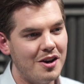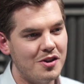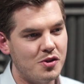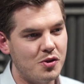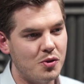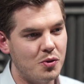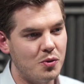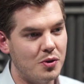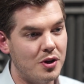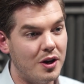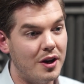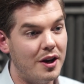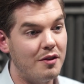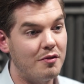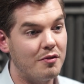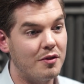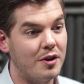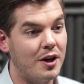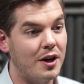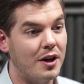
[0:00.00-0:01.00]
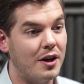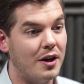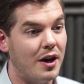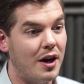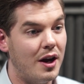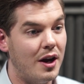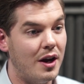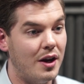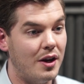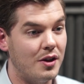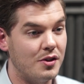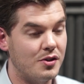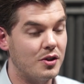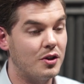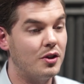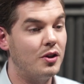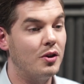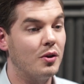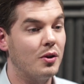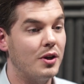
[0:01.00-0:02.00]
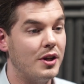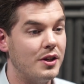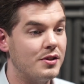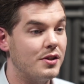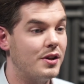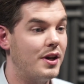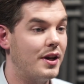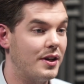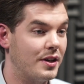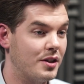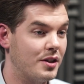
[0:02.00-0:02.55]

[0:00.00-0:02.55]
to deliver a secure internet